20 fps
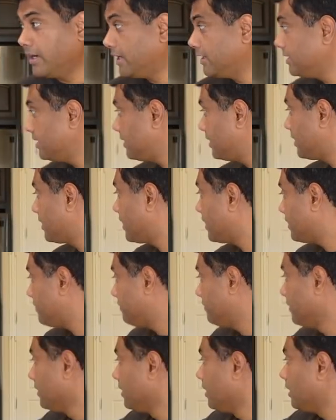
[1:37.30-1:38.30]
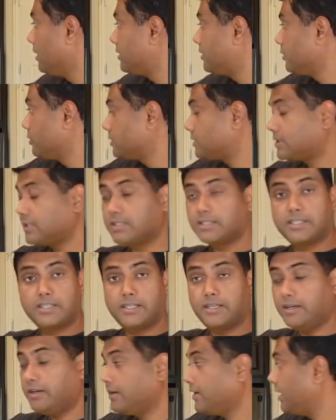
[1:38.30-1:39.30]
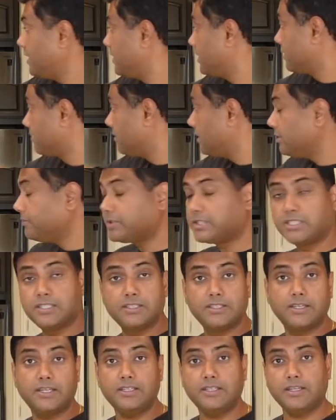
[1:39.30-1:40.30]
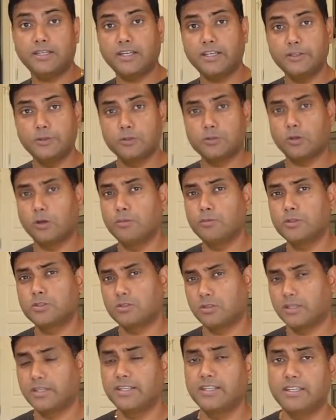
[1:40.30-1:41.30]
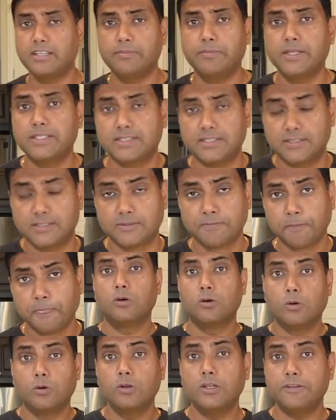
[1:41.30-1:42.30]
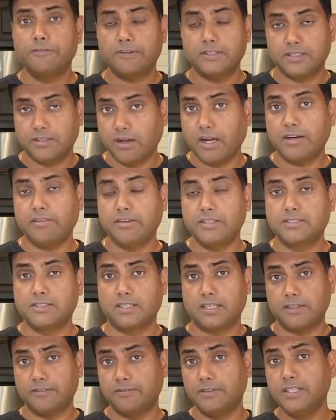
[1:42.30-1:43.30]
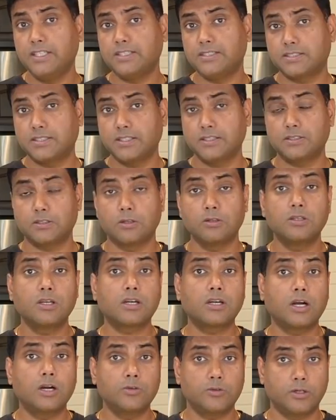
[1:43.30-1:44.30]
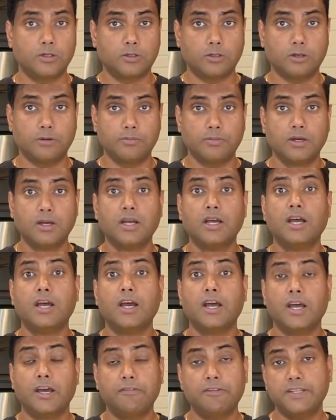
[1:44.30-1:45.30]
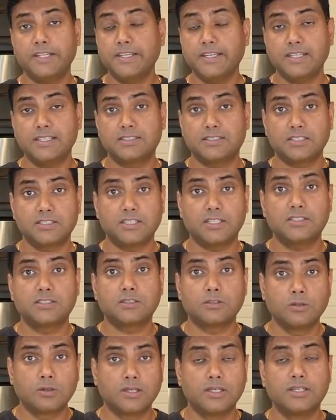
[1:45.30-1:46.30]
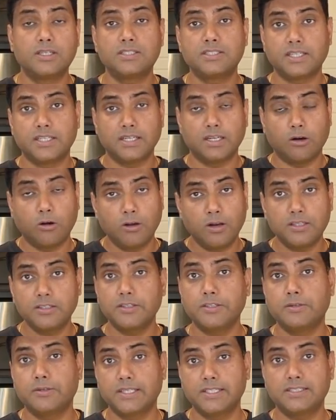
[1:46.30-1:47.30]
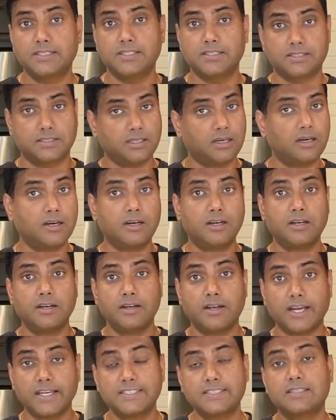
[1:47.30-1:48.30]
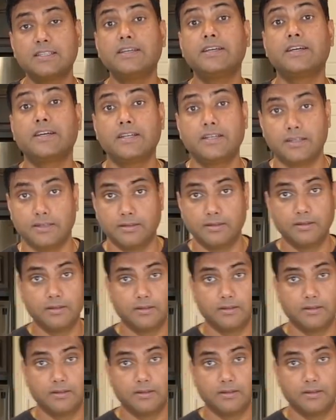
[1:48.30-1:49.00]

and then I have a toaster there and a grilling machine there that I use almost on a daily basis. Only for that reason I have these things on the countertop. Everything else, such as cookers and all other utensils, are nicely hidden.